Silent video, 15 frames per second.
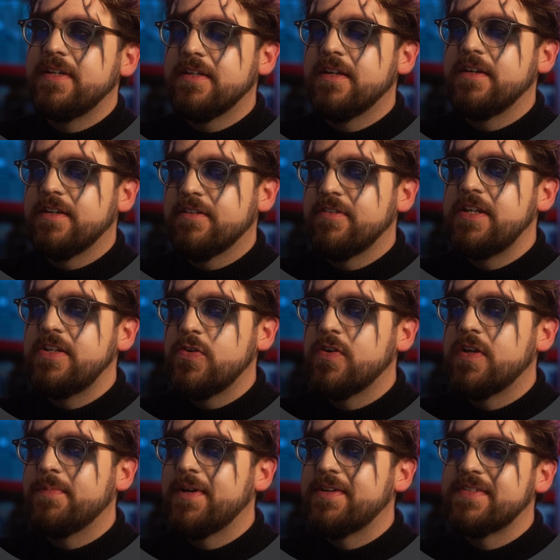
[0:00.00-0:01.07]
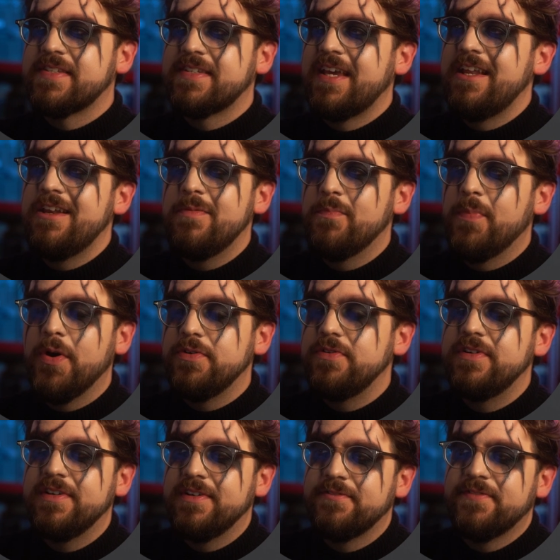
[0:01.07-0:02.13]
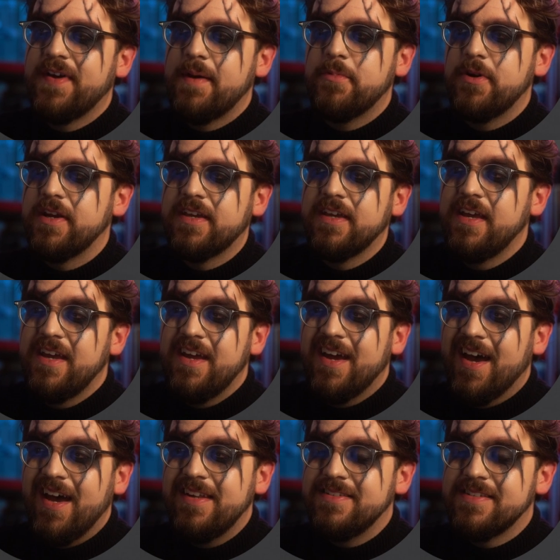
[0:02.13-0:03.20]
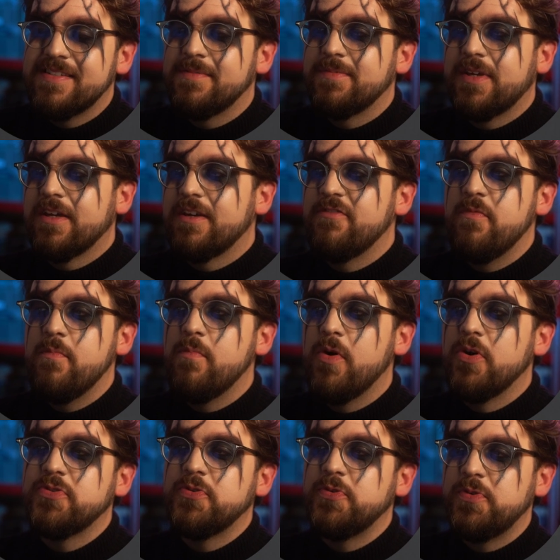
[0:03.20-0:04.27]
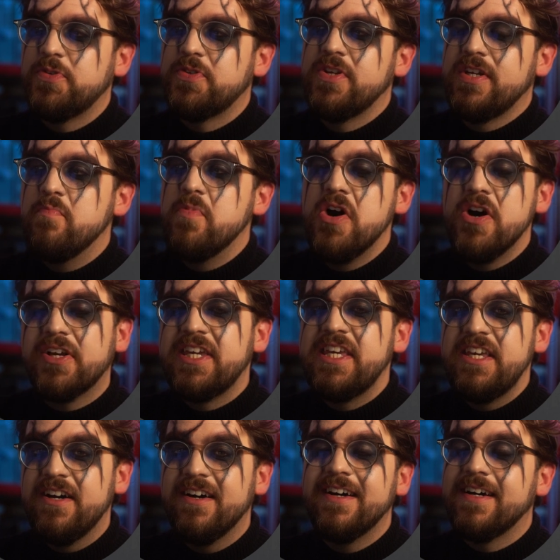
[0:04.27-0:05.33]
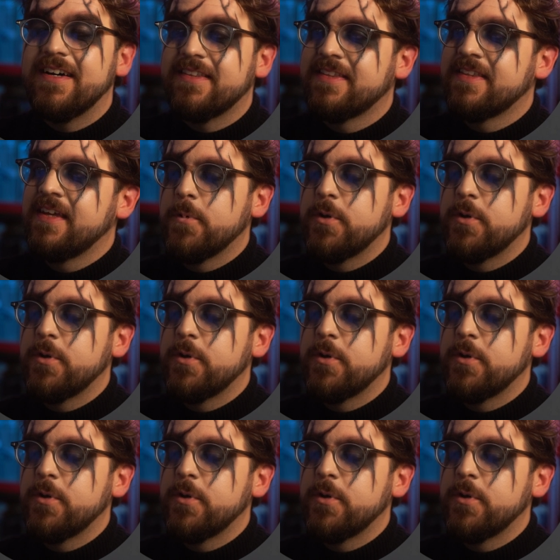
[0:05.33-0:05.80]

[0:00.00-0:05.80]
You know, you're only talking about skin, bone, fabric, and some kind of mottled, murky earth.